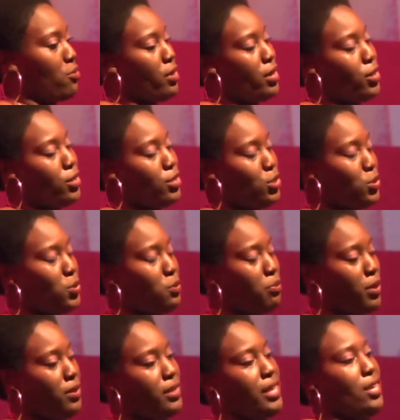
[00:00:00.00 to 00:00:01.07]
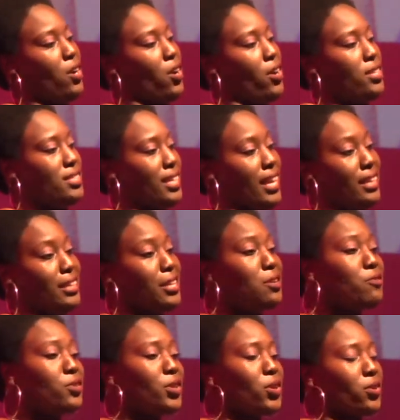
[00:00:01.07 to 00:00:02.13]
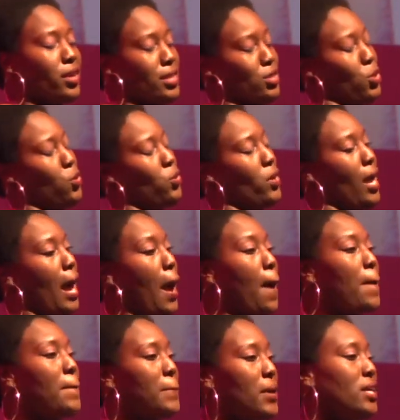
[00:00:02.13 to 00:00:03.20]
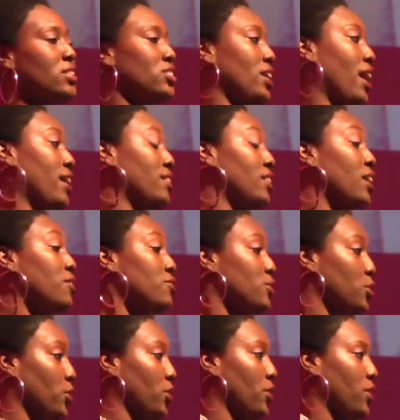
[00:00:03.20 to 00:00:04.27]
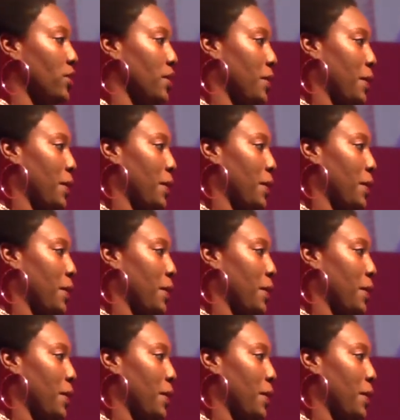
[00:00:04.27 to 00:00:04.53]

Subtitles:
read her 2 birthday cards I had given her, and I told her how much I loved her.